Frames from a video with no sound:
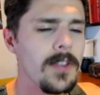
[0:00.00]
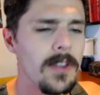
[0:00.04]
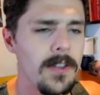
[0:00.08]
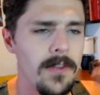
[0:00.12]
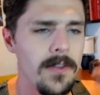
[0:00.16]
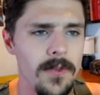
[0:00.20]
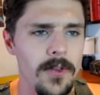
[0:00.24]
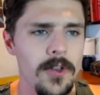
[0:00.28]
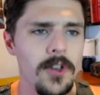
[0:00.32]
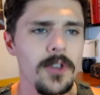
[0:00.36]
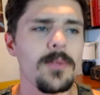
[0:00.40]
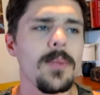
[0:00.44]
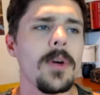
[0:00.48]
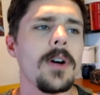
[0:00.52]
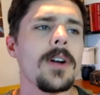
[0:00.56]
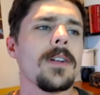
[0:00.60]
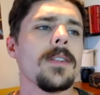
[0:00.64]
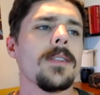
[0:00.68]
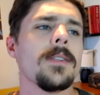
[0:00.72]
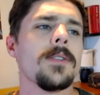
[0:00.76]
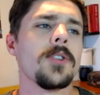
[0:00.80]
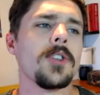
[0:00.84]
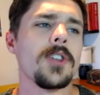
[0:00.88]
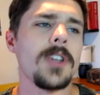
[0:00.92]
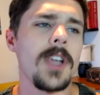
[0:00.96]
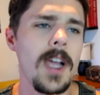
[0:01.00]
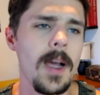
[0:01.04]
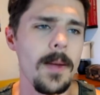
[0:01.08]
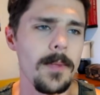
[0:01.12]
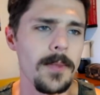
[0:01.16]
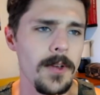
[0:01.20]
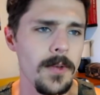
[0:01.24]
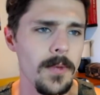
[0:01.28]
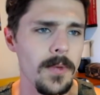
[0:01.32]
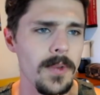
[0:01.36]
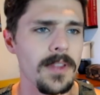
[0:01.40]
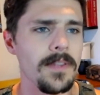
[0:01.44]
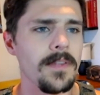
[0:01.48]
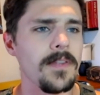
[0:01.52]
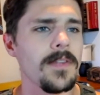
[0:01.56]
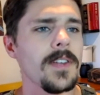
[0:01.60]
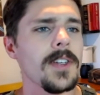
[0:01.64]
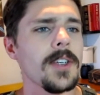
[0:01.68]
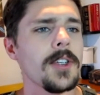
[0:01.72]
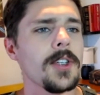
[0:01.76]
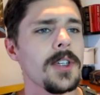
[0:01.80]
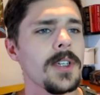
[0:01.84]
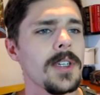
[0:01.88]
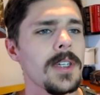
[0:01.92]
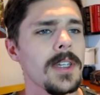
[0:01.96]
in the first part of this chapter with the
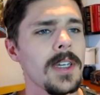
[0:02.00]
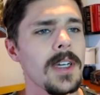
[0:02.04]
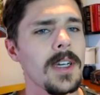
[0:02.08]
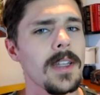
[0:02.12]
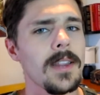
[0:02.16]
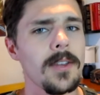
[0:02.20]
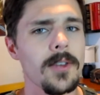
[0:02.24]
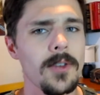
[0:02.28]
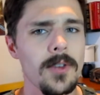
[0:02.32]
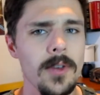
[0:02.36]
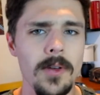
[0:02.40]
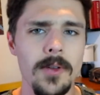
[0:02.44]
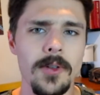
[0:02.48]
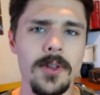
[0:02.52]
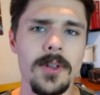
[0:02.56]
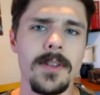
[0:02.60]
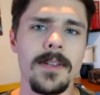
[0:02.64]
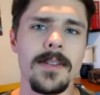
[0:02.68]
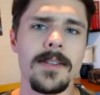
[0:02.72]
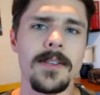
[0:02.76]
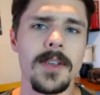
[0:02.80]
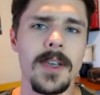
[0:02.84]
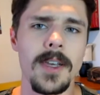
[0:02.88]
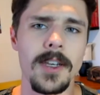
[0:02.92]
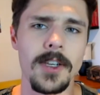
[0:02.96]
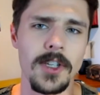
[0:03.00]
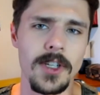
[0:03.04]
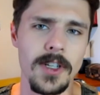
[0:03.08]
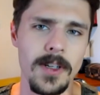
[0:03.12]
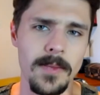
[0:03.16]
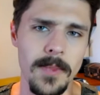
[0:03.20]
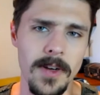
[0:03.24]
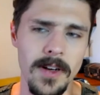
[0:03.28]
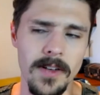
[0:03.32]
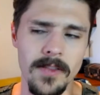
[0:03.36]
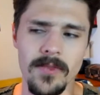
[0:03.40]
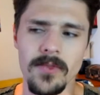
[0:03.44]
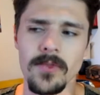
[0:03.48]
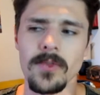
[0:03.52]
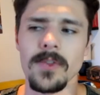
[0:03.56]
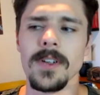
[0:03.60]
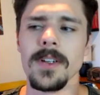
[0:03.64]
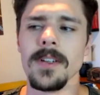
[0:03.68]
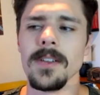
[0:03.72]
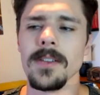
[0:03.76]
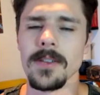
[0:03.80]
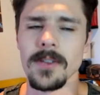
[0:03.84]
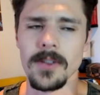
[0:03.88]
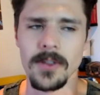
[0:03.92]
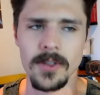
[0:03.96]
fishing and the socialization among
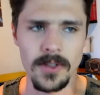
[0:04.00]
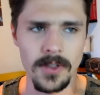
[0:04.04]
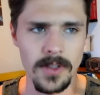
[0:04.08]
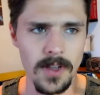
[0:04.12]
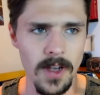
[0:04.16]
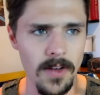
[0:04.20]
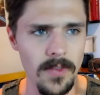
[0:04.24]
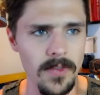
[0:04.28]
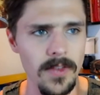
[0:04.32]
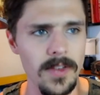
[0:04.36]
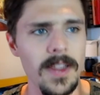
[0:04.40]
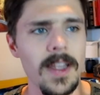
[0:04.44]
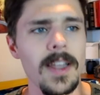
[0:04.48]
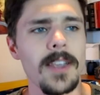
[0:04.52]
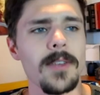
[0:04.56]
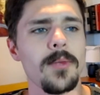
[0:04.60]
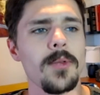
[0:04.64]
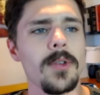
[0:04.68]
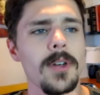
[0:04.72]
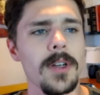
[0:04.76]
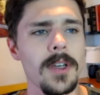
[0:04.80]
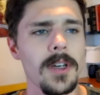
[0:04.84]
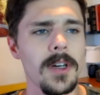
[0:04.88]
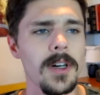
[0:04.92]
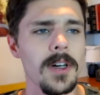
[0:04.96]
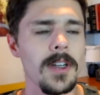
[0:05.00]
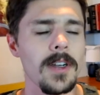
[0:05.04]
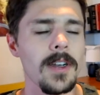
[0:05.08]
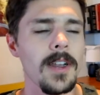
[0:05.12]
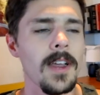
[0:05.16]
friends and stuff, and that's pretty good.